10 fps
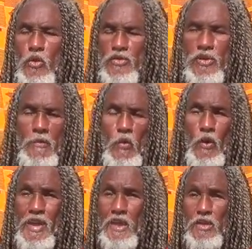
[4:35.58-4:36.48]
on several
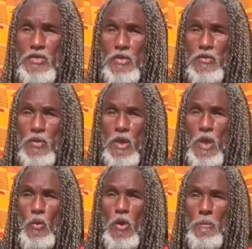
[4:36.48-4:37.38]
occasions
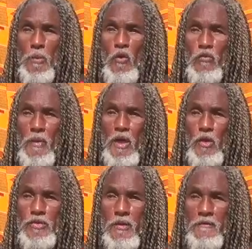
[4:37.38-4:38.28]
where both
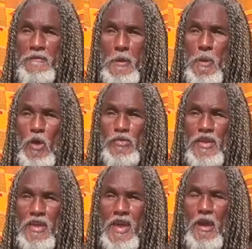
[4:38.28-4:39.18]
males and females
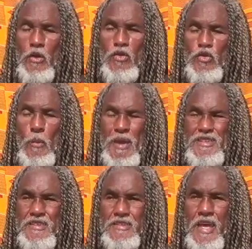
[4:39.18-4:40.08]
encounter so
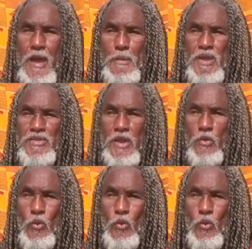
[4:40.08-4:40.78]
much damage and